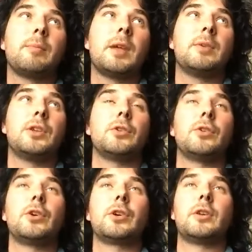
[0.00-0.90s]
maybe you're
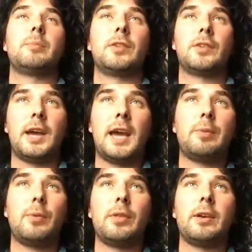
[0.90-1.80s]
not going to be so happy
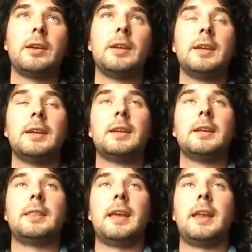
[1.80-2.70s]
with it,
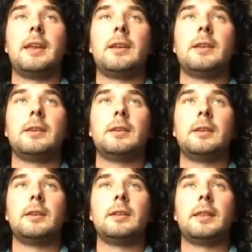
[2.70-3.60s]
then
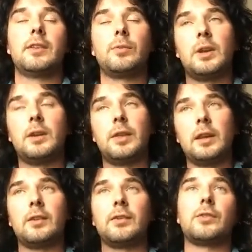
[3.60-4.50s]
that's when you think
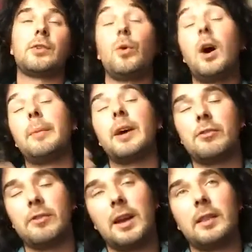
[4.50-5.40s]
to yourself, so why am I
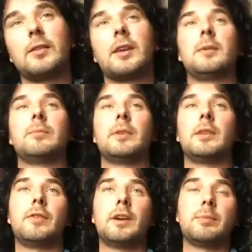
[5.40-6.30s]
creating this game in
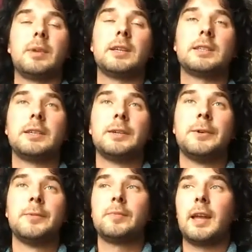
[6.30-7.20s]
the first place?
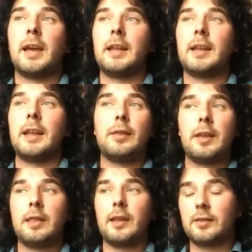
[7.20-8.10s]
And
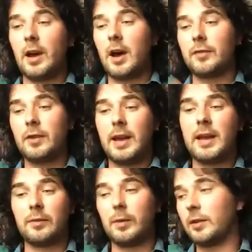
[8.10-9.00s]
anything that's after that
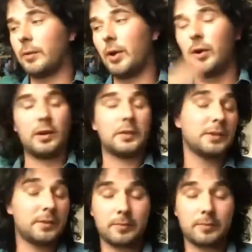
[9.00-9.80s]
is a bonus.